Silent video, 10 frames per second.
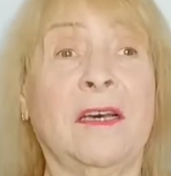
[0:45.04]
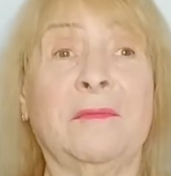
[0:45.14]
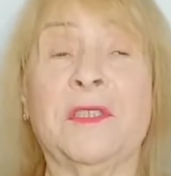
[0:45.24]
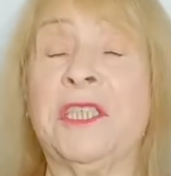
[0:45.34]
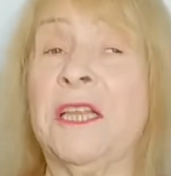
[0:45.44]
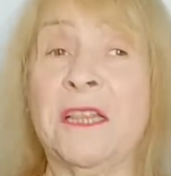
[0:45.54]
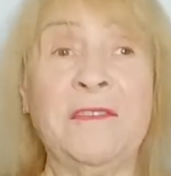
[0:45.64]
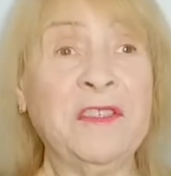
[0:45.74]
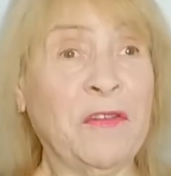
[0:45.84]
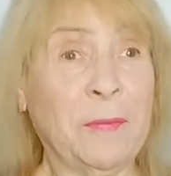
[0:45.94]
She
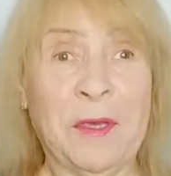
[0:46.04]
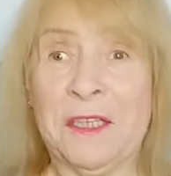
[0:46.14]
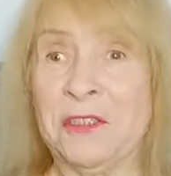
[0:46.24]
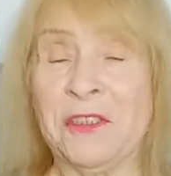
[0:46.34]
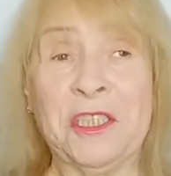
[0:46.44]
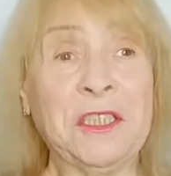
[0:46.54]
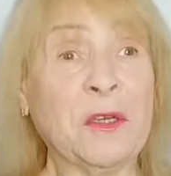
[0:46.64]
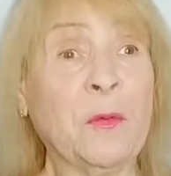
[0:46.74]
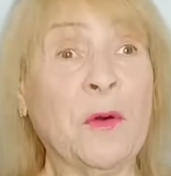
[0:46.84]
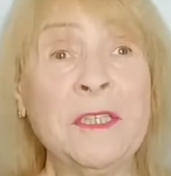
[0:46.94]
lives for pictures. She's
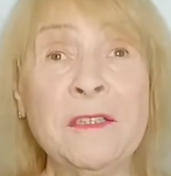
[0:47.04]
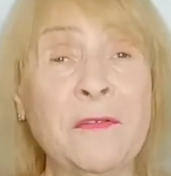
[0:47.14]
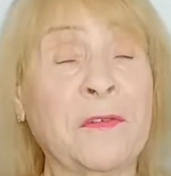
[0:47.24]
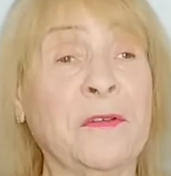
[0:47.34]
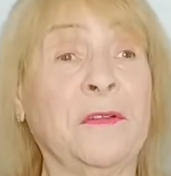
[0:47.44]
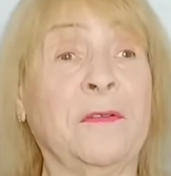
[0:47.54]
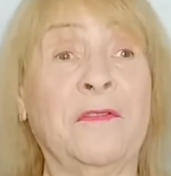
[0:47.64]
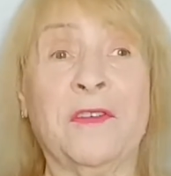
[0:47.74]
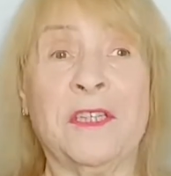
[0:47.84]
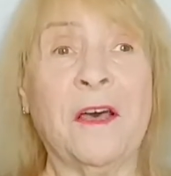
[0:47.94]
a wonderful
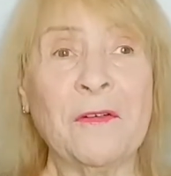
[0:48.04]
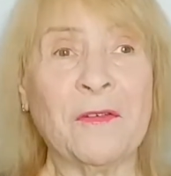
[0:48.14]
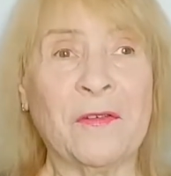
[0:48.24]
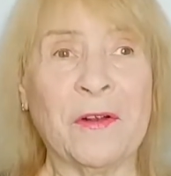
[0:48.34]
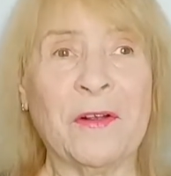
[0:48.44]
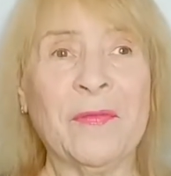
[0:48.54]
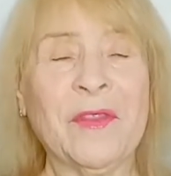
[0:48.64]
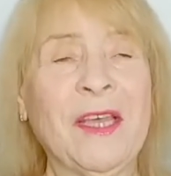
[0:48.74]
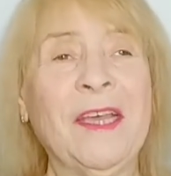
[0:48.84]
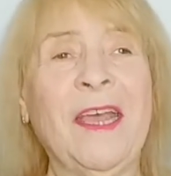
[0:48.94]
photographer.
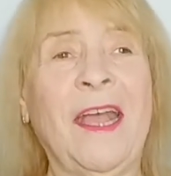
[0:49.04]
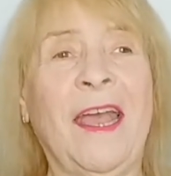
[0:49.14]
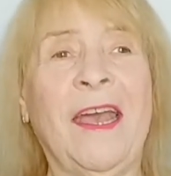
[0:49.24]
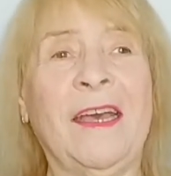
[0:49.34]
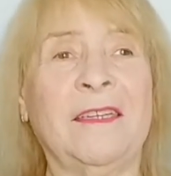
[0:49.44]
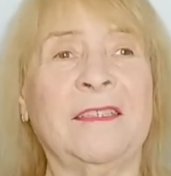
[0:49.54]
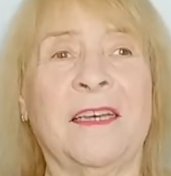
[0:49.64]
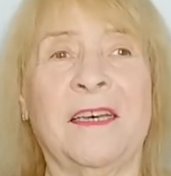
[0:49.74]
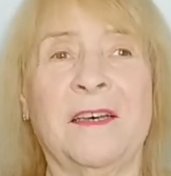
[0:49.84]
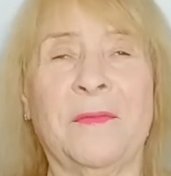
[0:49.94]
And
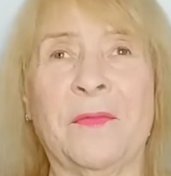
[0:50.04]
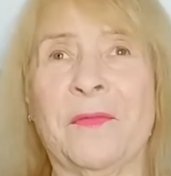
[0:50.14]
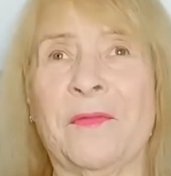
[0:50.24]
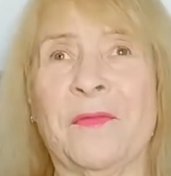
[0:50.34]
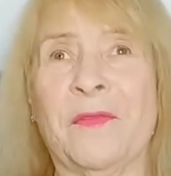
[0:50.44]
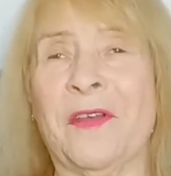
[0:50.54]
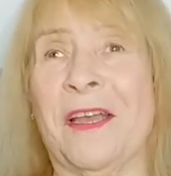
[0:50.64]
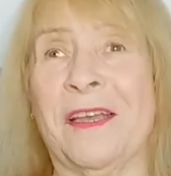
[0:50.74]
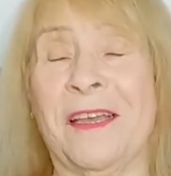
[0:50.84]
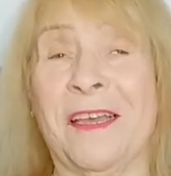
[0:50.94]

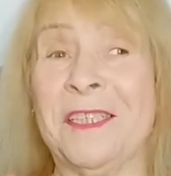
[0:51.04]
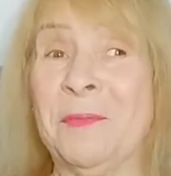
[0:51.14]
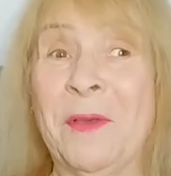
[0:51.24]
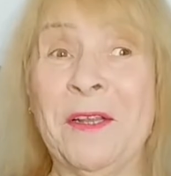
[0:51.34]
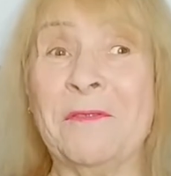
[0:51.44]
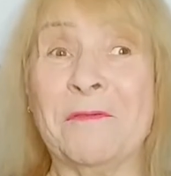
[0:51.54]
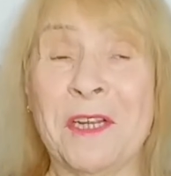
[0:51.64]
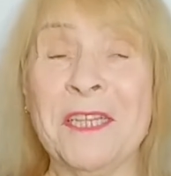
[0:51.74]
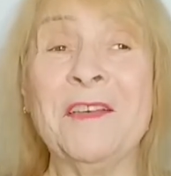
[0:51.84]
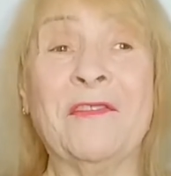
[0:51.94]
it's been
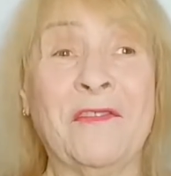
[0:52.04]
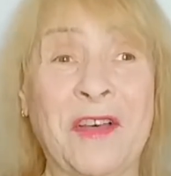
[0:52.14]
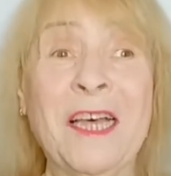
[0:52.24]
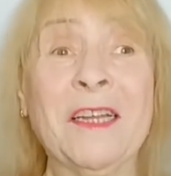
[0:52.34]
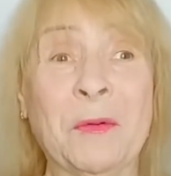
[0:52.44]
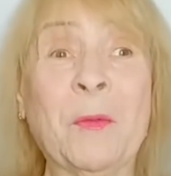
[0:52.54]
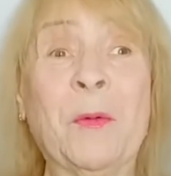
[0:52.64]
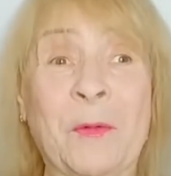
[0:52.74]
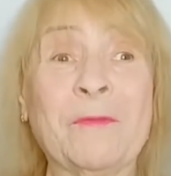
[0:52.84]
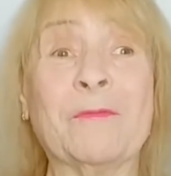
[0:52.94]
really
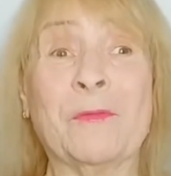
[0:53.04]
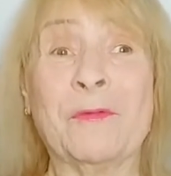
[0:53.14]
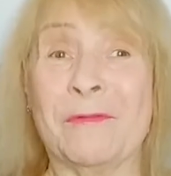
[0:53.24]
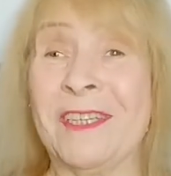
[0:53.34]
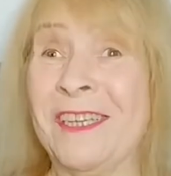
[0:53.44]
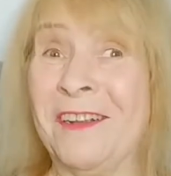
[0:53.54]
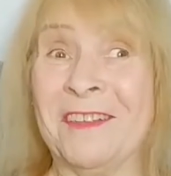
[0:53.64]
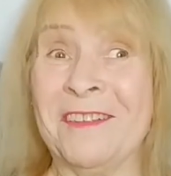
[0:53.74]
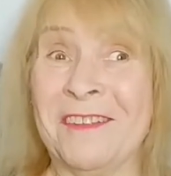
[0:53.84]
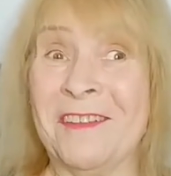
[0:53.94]
fun, you
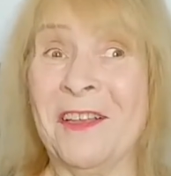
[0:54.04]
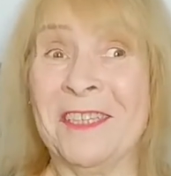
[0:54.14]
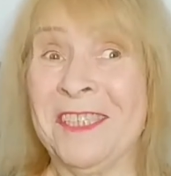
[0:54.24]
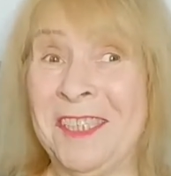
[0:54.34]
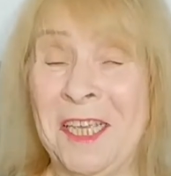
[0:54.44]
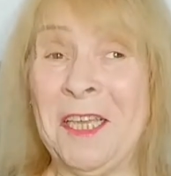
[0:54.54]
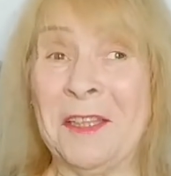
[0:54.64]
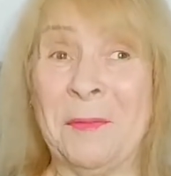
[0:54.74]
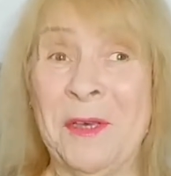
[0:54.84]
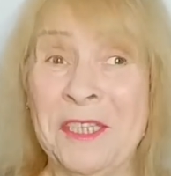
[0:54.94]
know, seeing
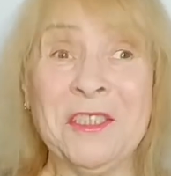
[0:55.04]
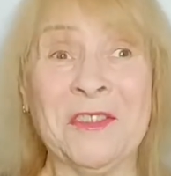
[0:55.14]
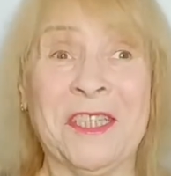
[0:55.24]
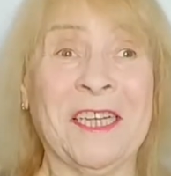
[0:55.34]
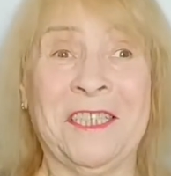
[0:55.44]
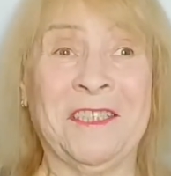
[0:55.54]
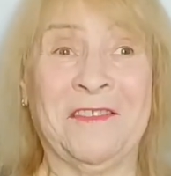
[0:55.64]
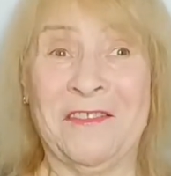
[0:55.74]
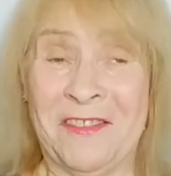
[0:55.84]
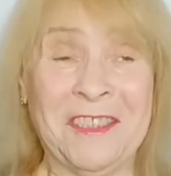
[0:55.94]
the pictures that
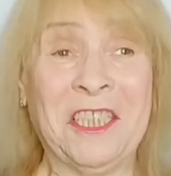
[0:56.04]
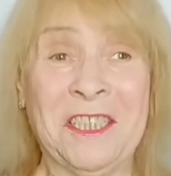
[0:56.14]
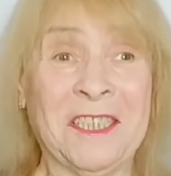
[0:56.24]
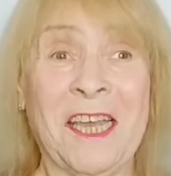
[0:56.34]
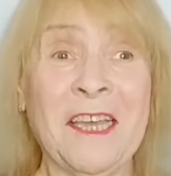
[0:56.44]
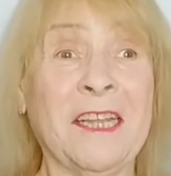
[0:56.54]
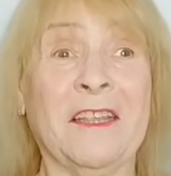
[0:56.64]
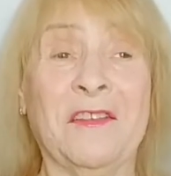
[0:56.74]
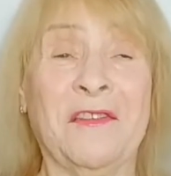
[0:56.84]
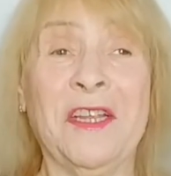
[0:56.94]
she's taken
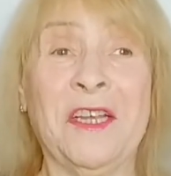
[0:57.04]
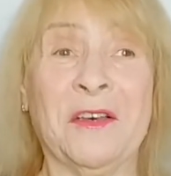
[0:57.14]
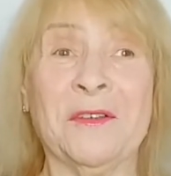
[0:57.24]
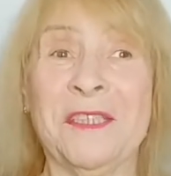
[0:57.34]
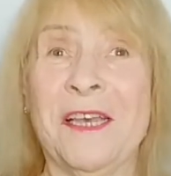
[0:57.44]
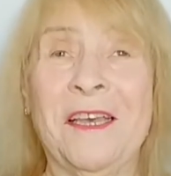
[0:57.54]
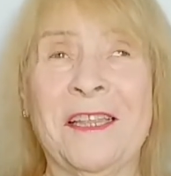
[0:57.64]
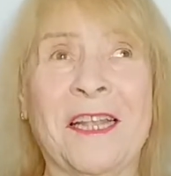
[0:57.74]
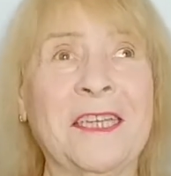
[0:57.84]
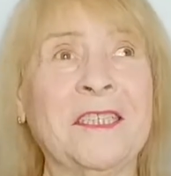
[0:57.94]
and the videos
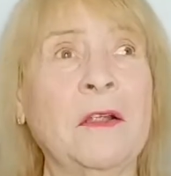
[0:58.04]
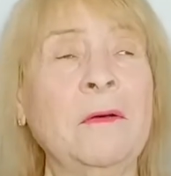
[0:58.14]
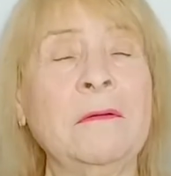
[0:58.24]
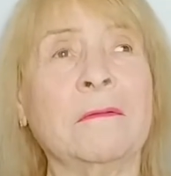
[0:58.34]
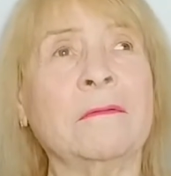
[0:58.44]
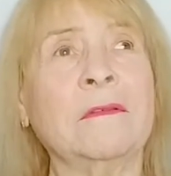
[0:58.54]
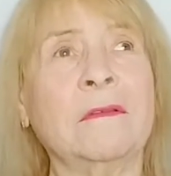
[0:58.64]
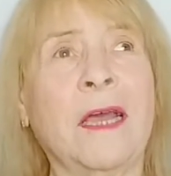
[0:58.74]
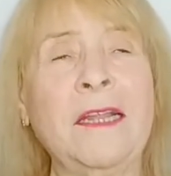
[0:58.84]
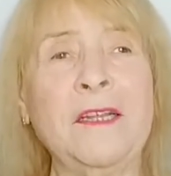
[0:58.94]
that I said, oh,
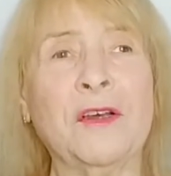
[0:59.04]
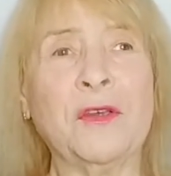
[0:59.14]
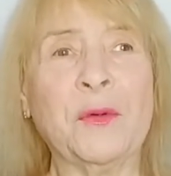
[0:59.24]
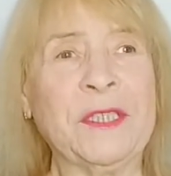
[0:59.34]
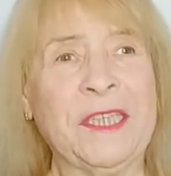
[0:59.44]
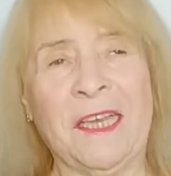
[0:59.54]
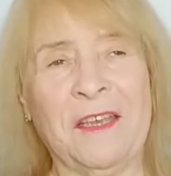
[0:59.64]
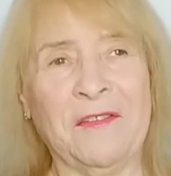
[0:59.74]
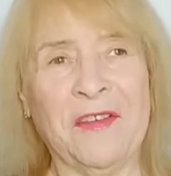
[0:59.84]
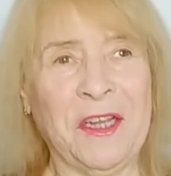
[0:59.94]
I didn't know you were
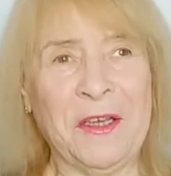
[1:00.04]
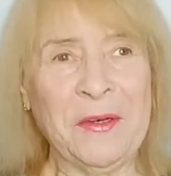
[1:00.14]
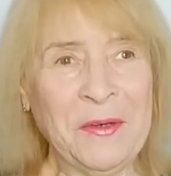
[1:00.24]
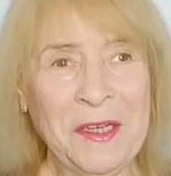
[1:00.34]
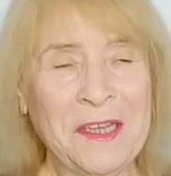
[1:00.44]
taking video.